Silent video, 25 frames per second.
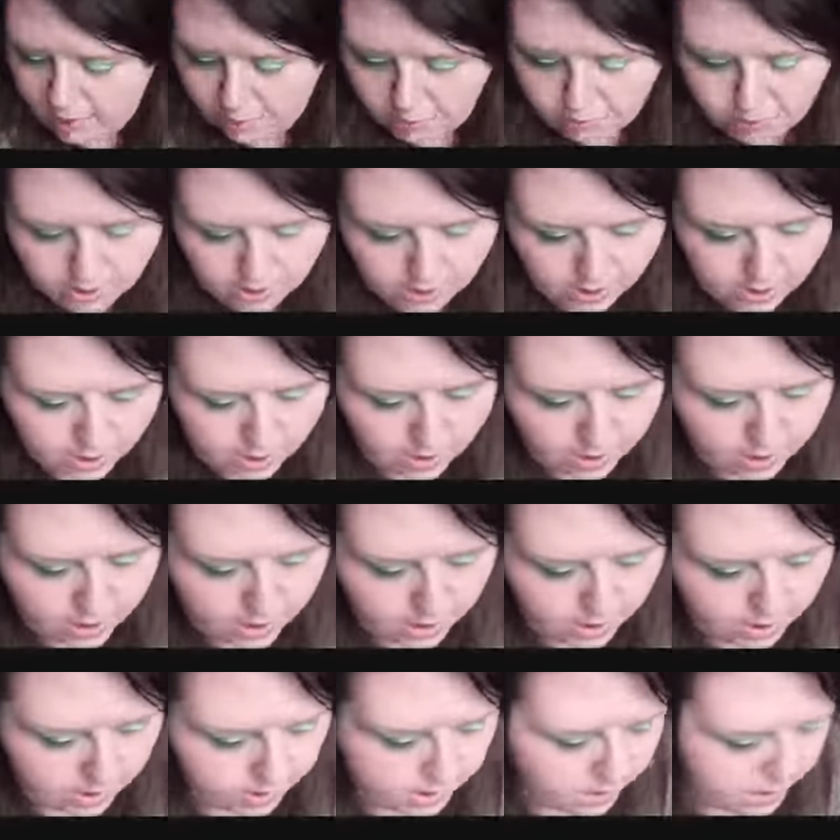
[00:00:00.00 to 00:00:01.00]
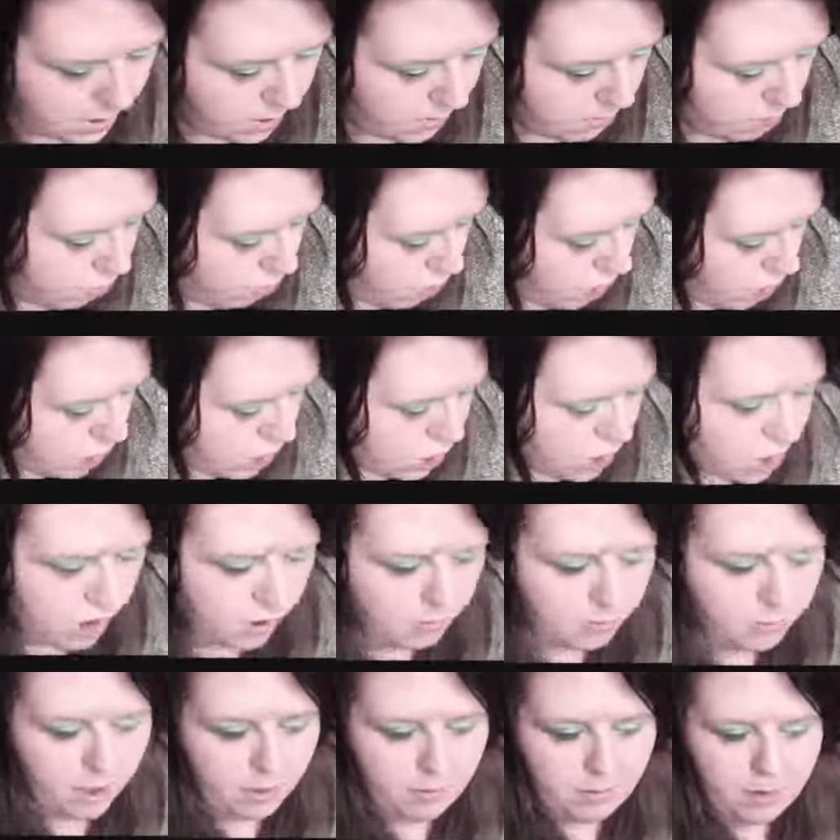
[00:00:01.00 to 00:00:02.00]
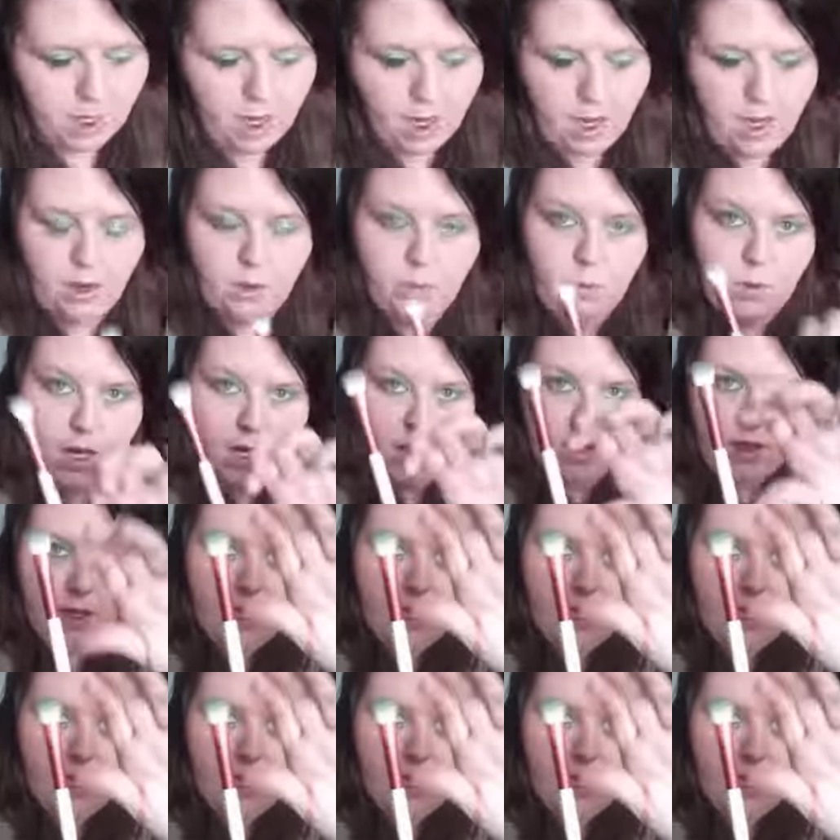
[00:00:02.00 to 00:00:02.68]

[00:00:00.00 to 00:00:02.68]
Now the next brush I'm going to be going